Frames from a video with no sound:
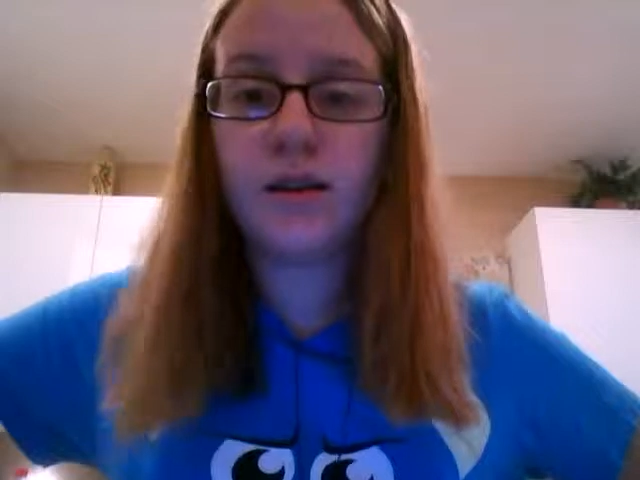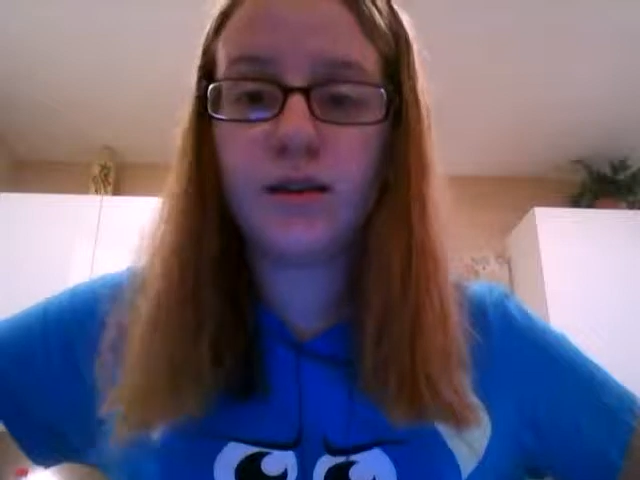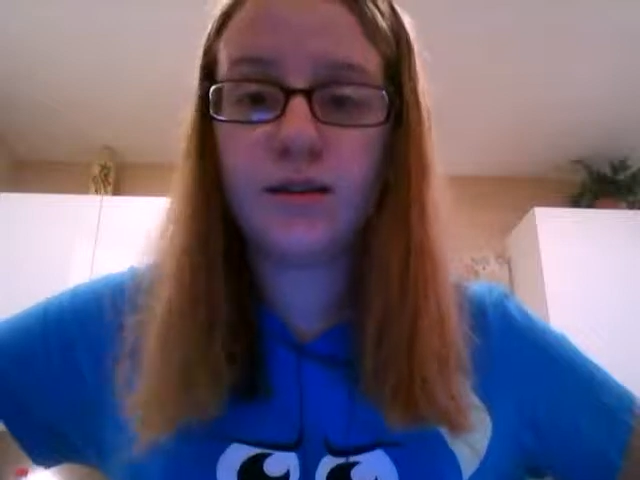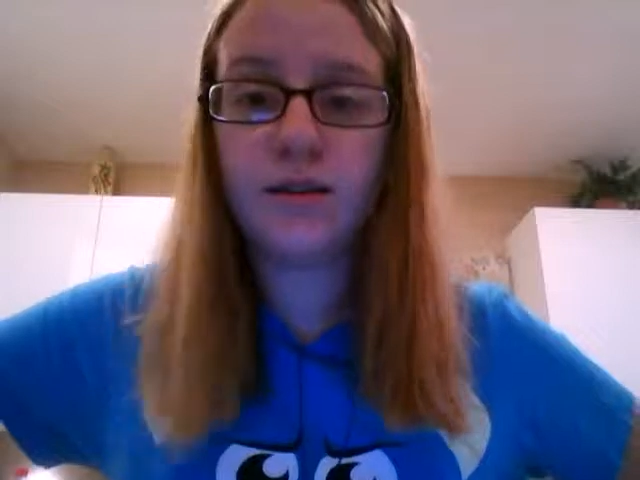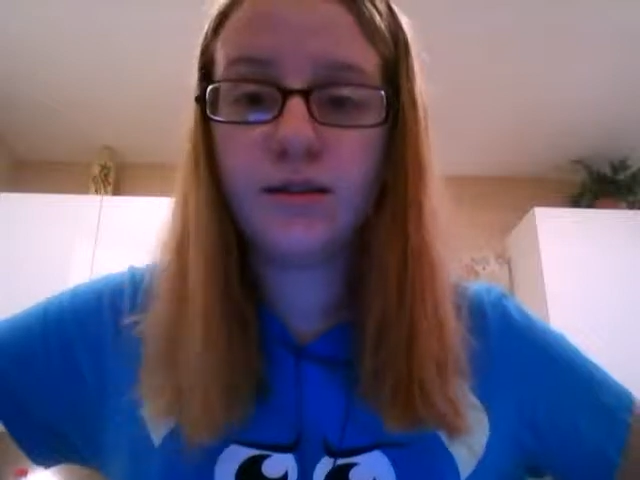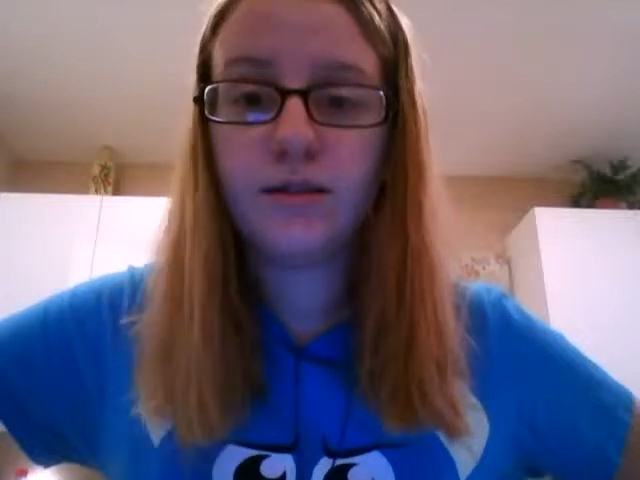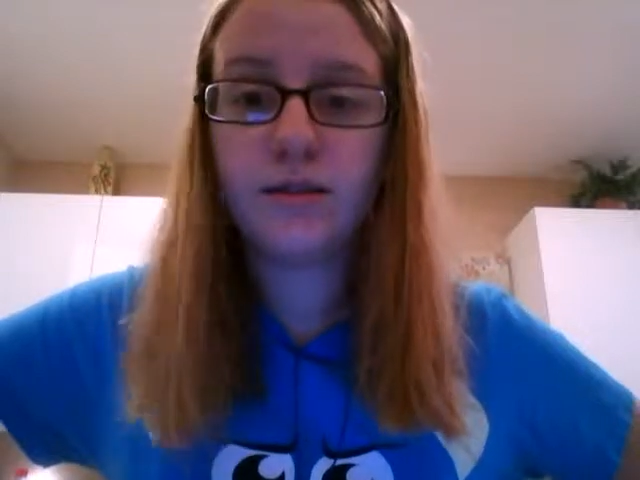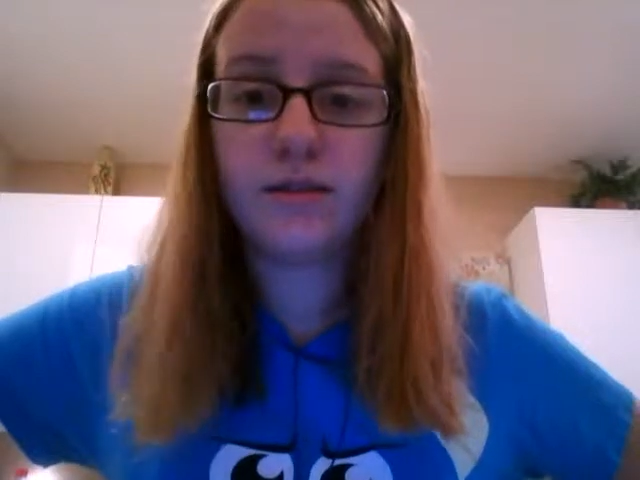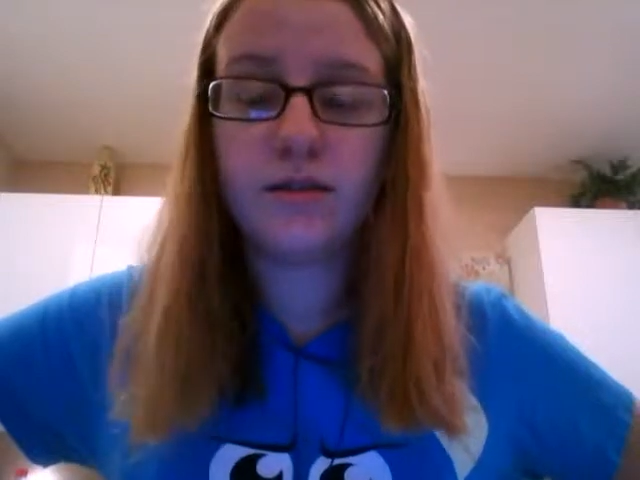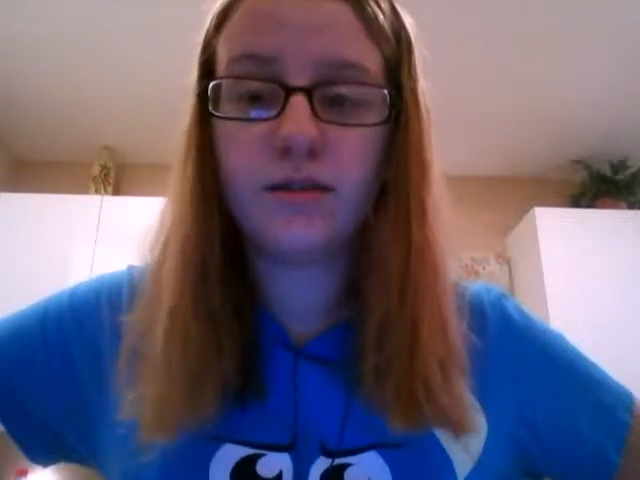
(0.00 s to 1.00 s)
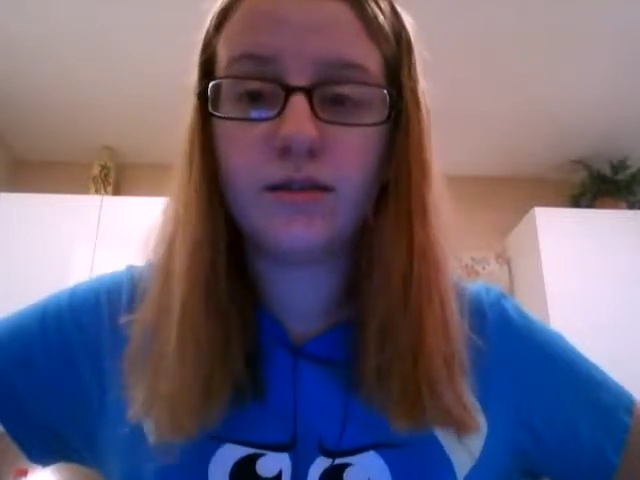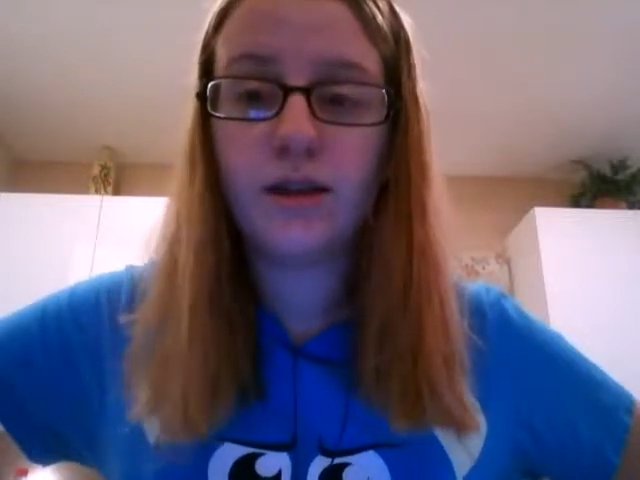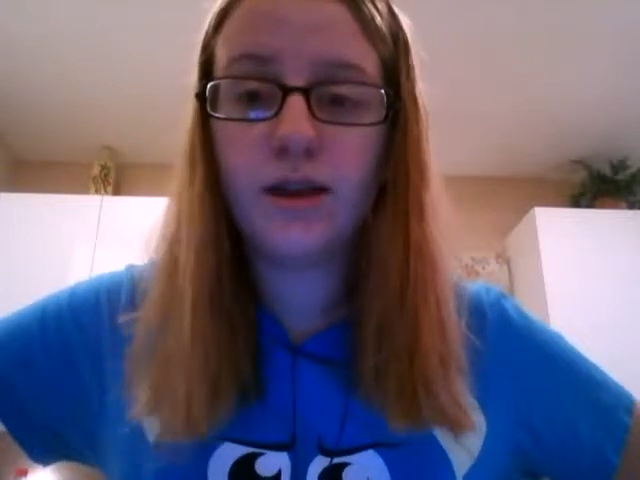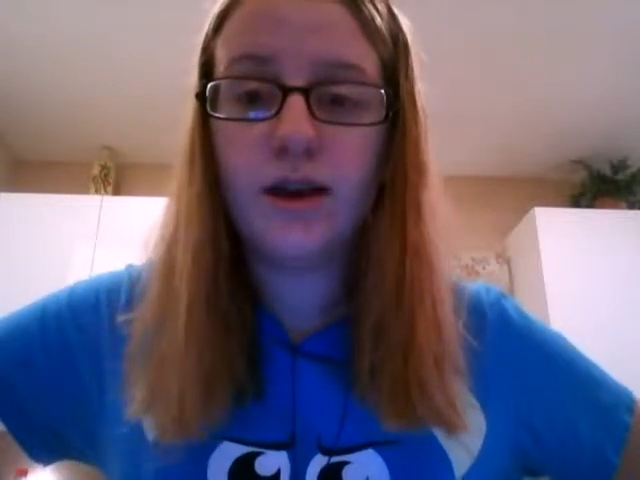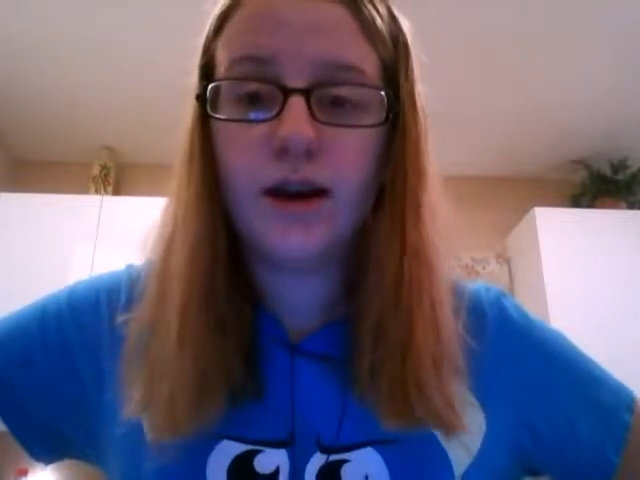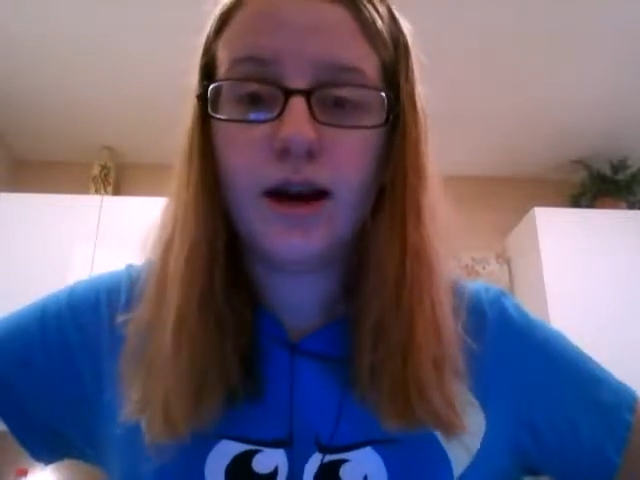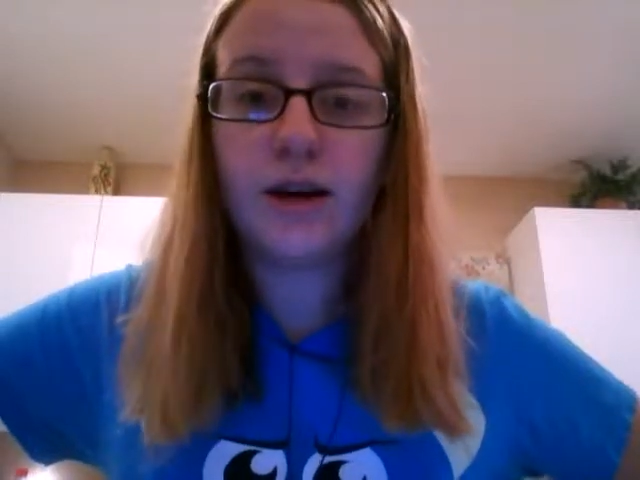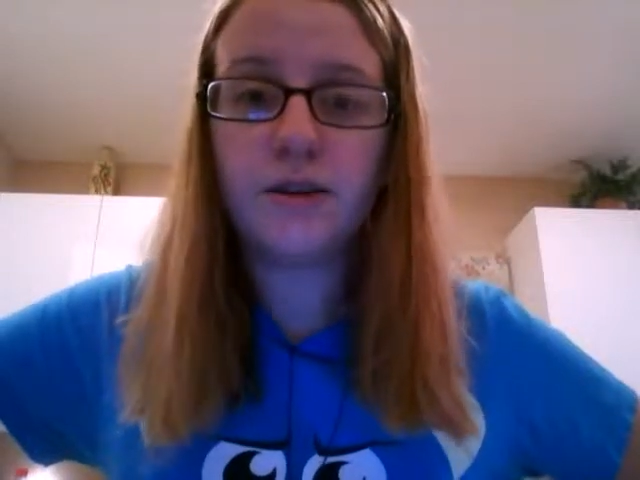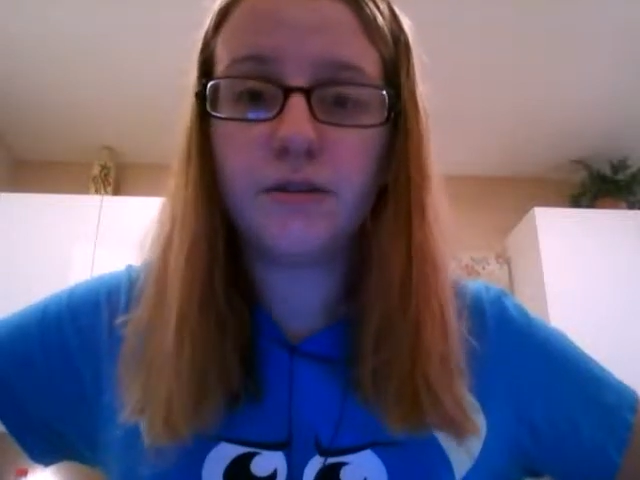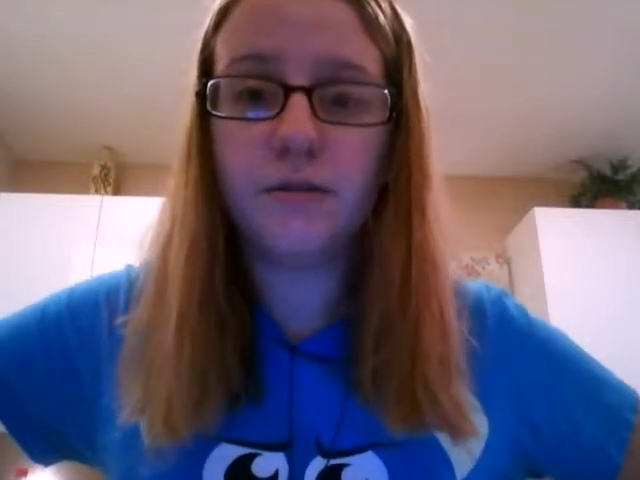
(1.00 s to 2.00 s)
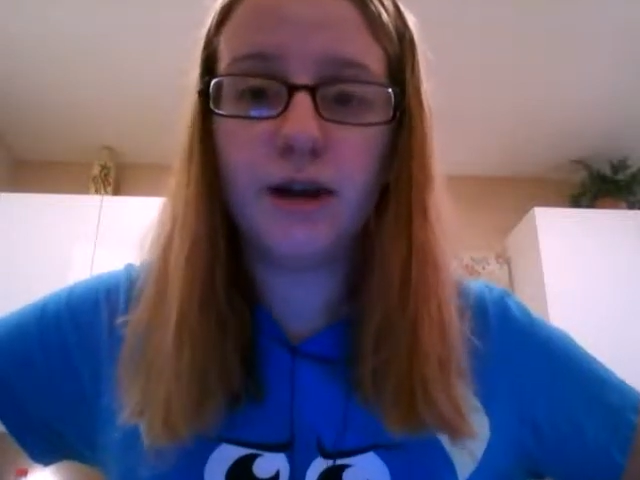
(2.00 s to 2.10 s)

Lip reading: I don't know